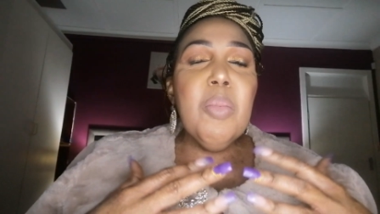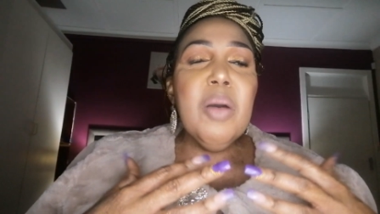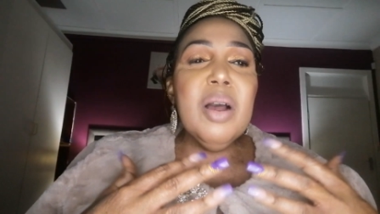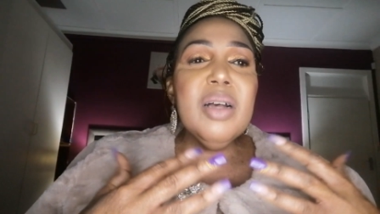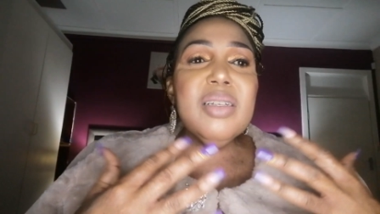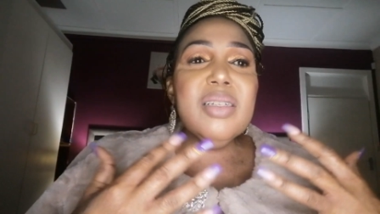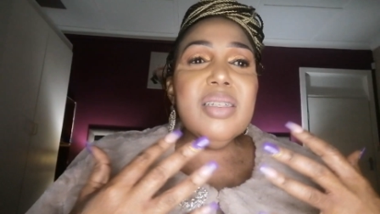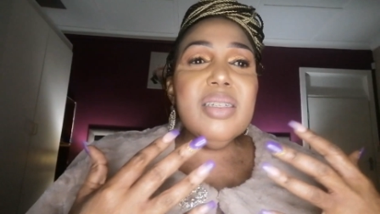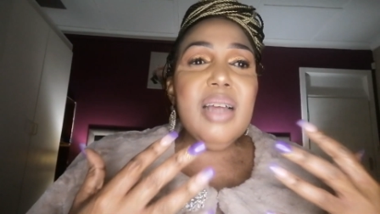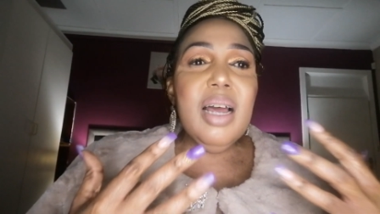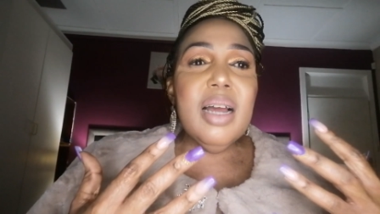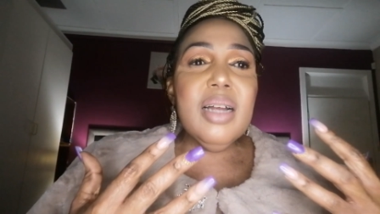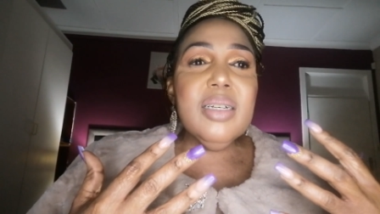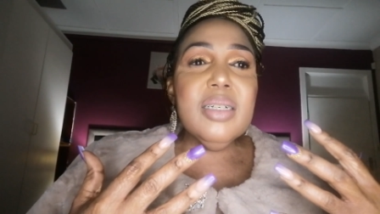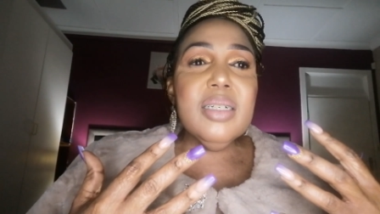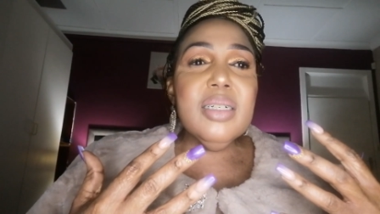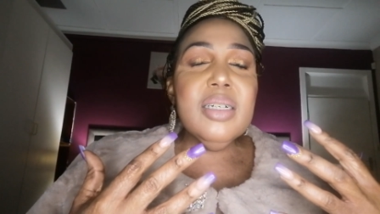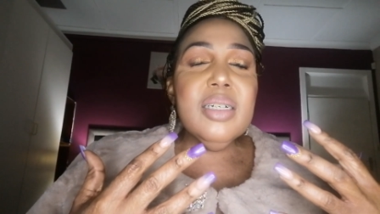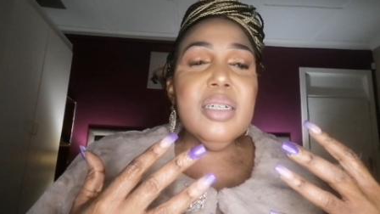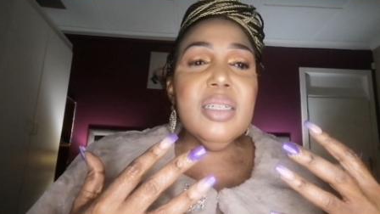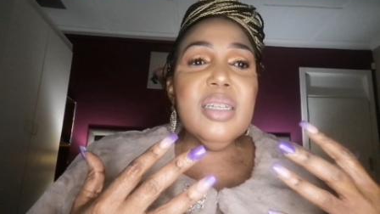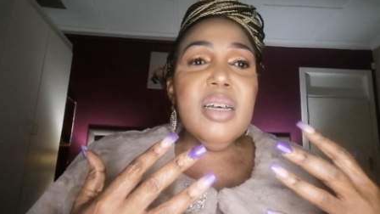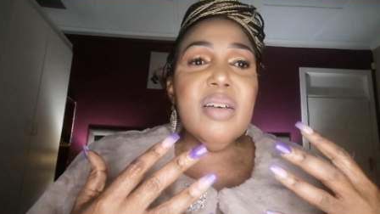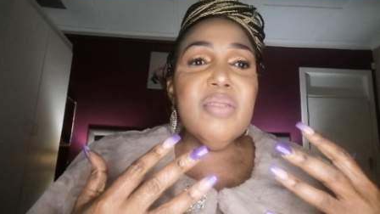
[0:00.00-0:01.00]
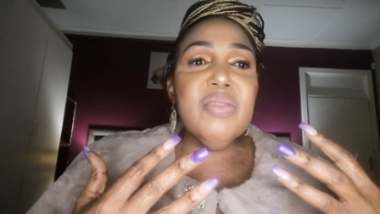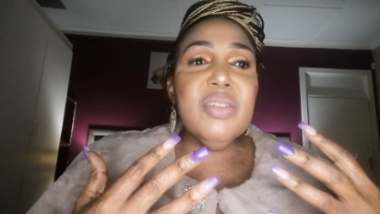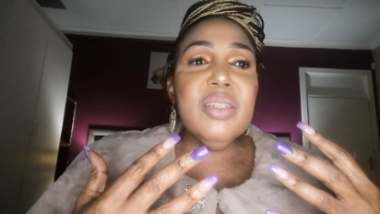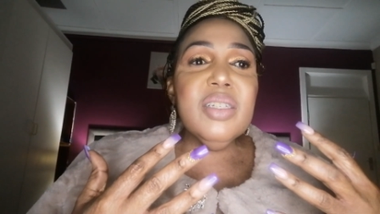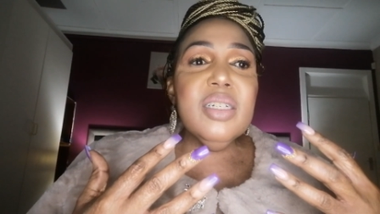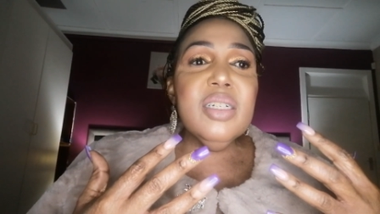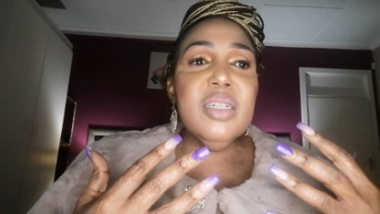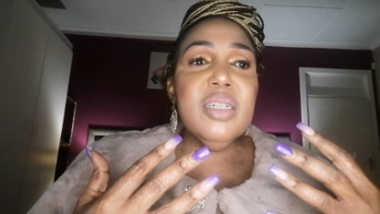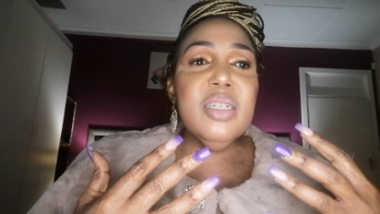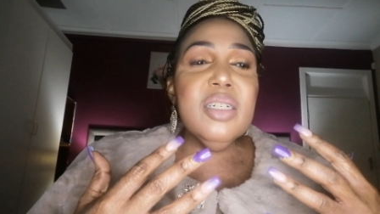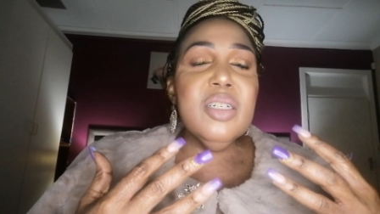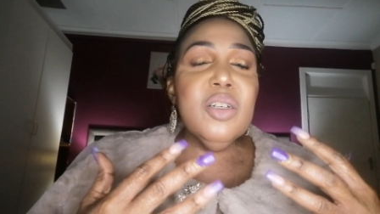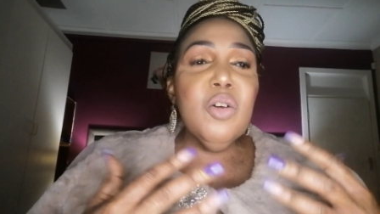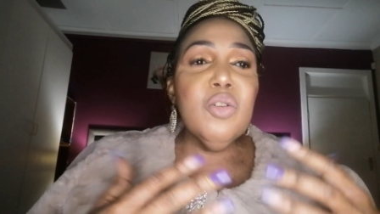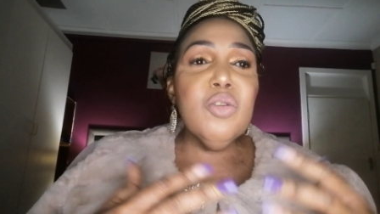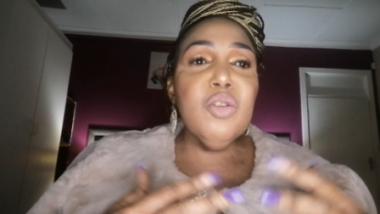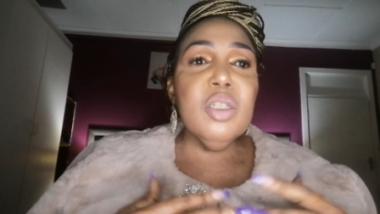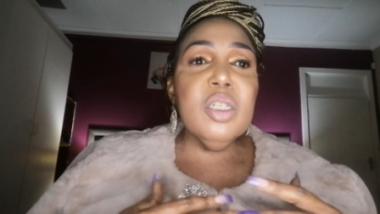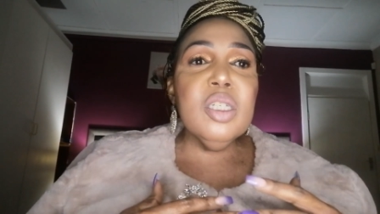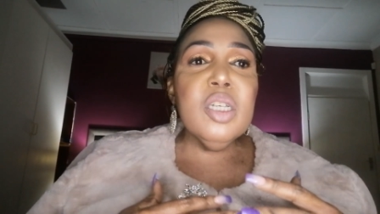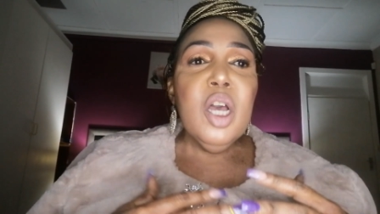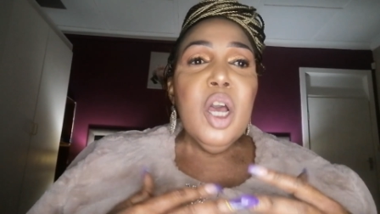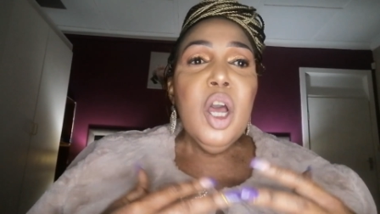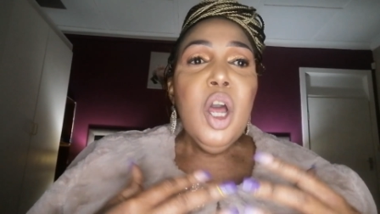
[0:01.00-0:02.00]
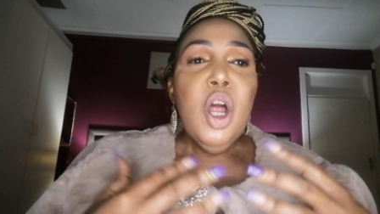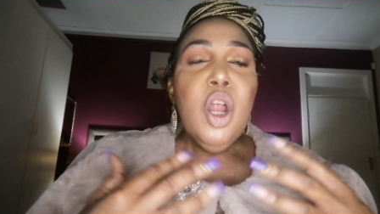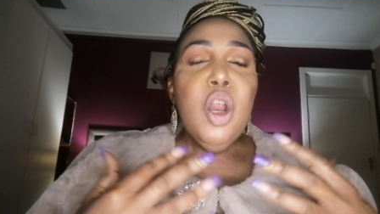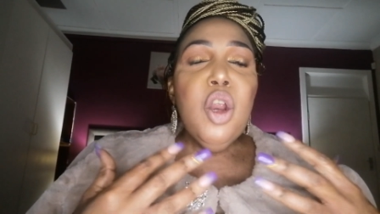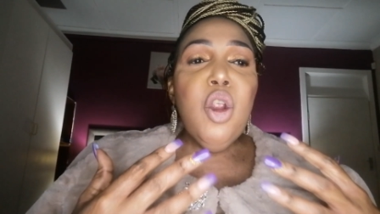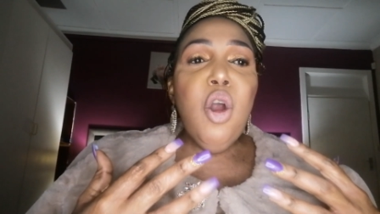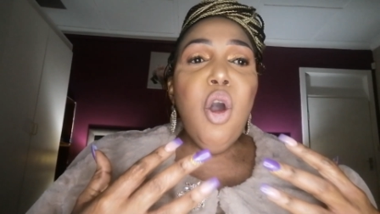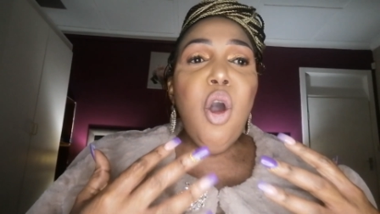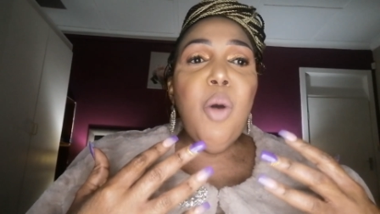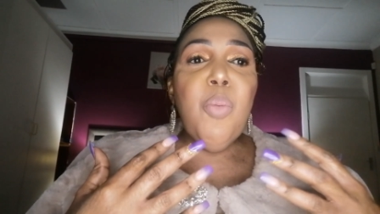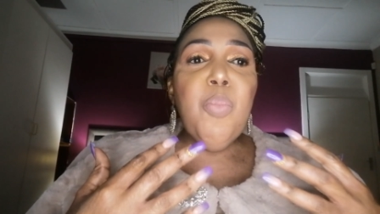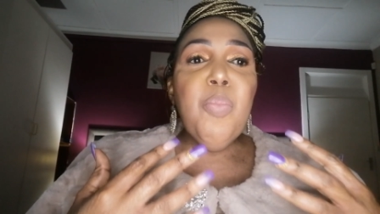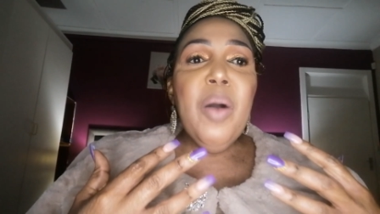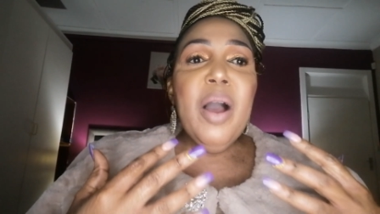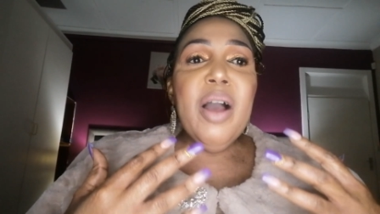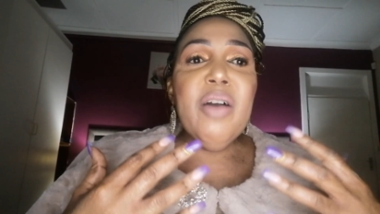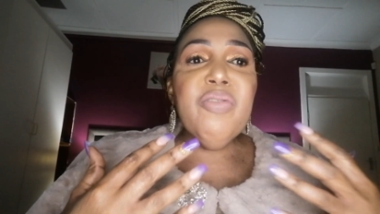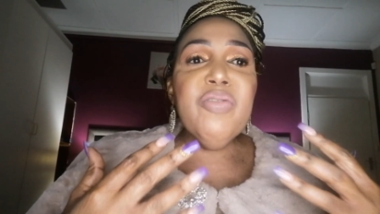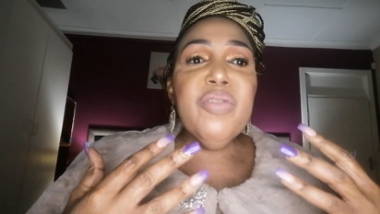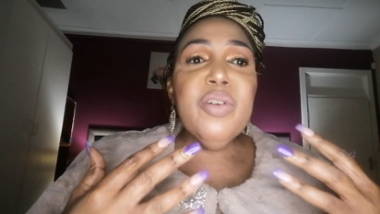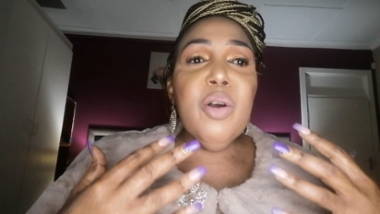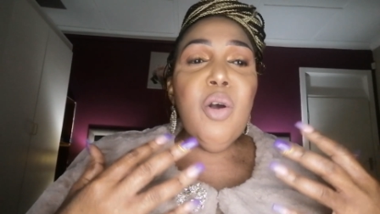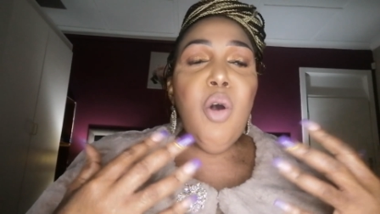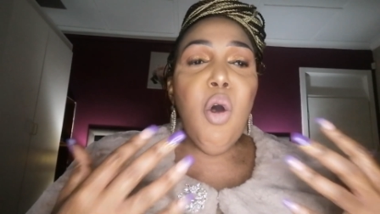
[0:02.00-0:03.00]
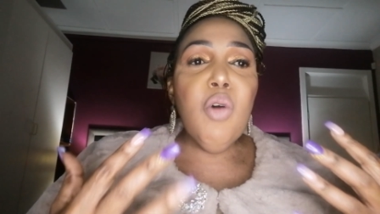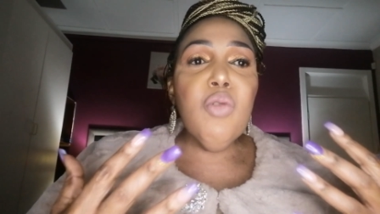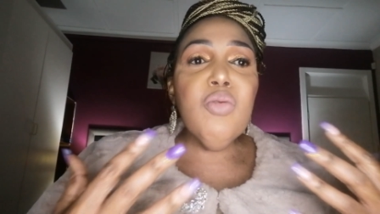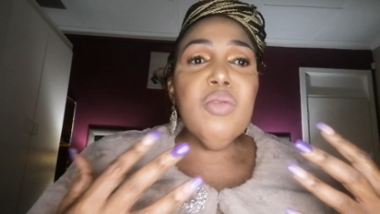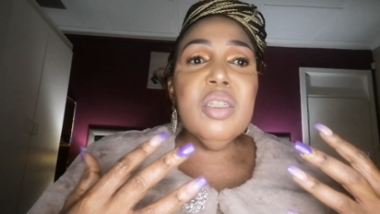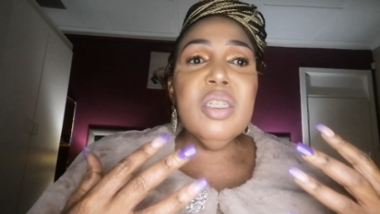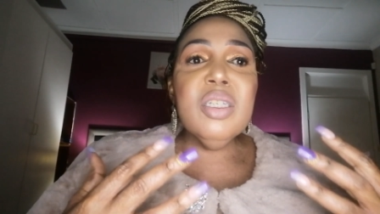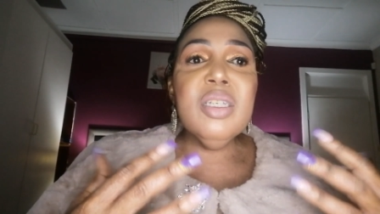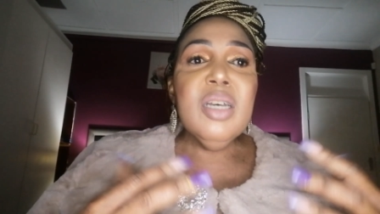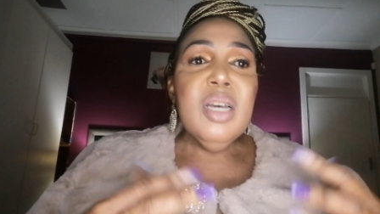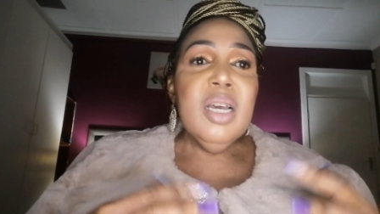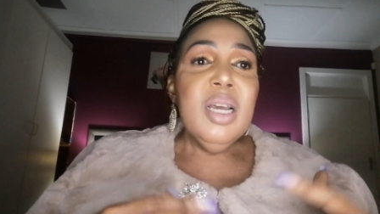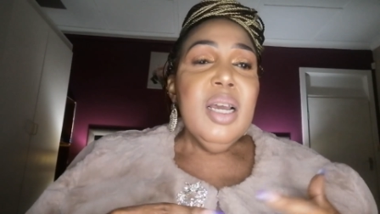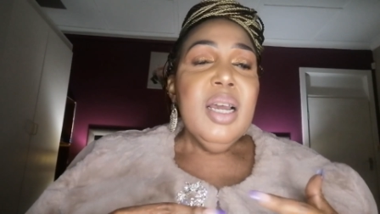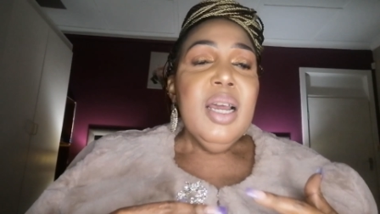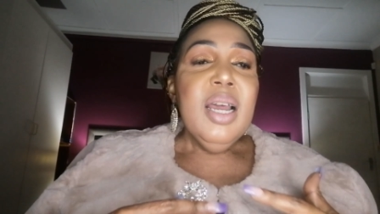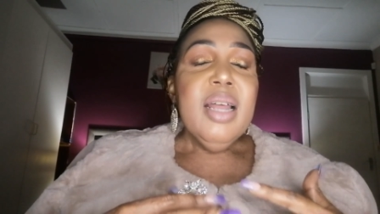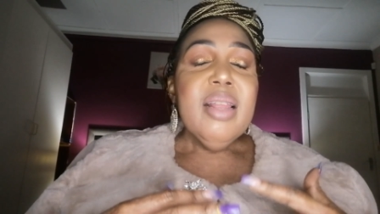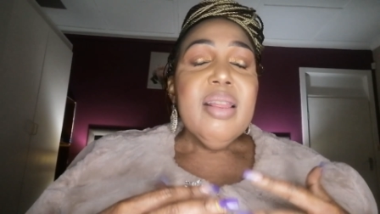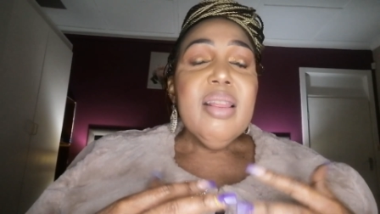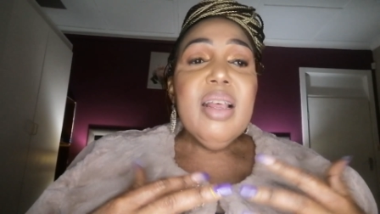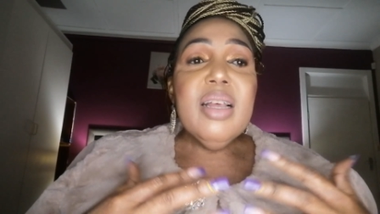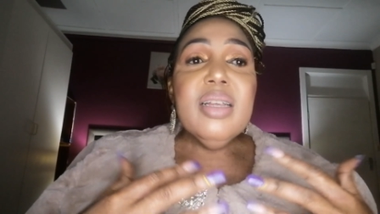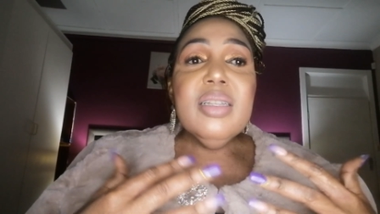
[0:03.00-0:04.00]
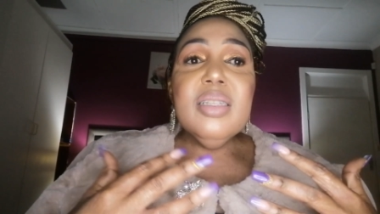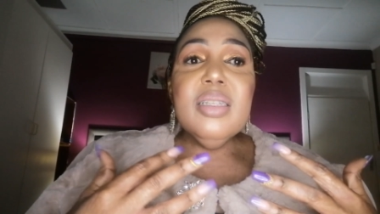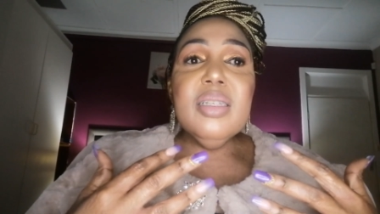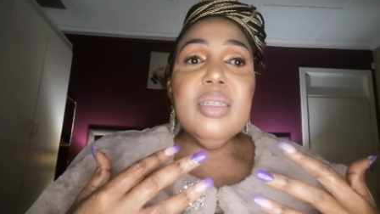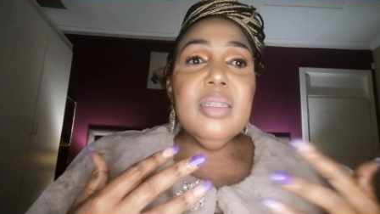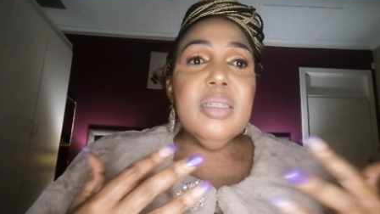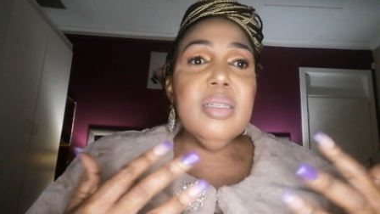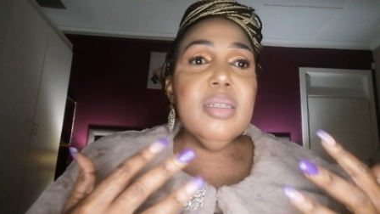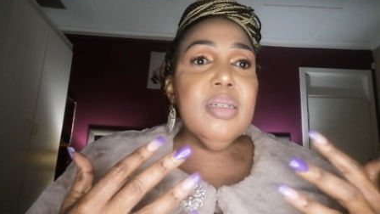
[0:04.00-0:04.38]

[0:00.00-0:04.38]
mustard that I've seen in those long puffy coats That